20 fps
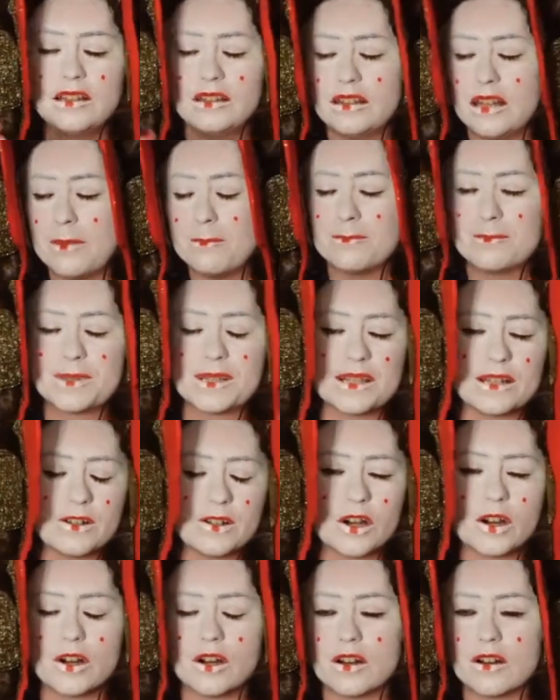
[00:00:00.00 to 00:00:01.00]
lumps
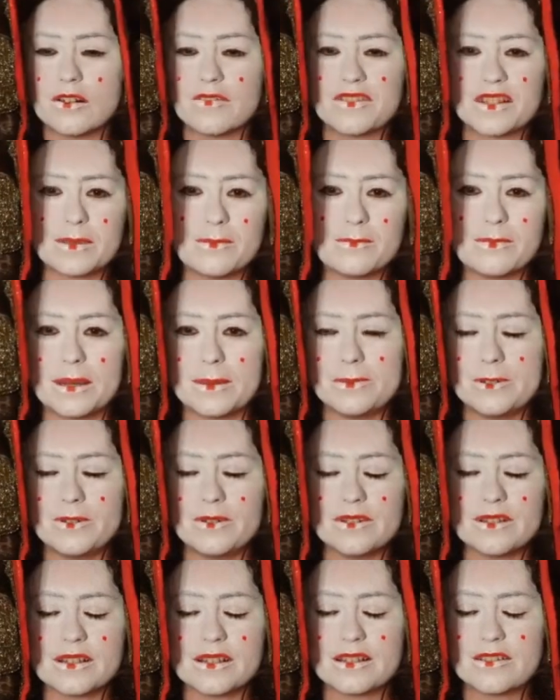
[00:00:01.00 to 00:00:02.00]
and curves and
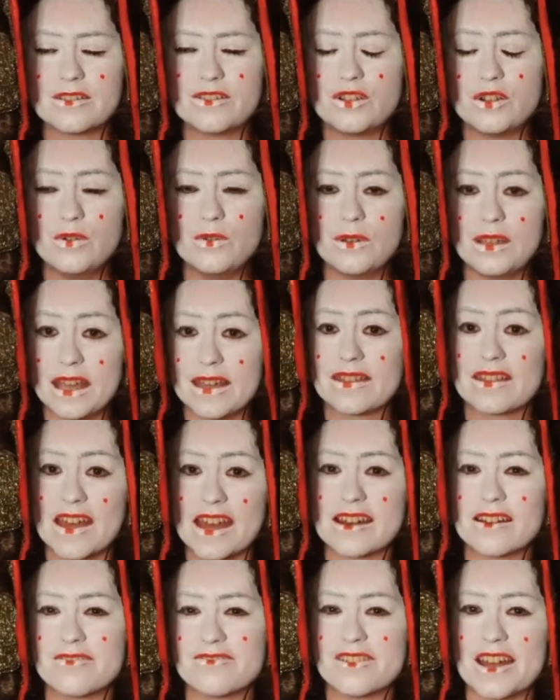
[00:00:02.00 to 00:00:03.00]
bubbles to get
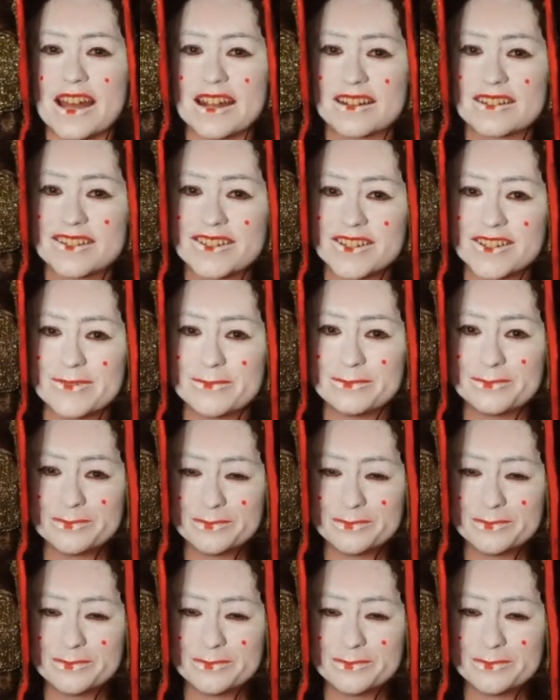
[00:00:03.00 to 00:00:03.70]
that effect.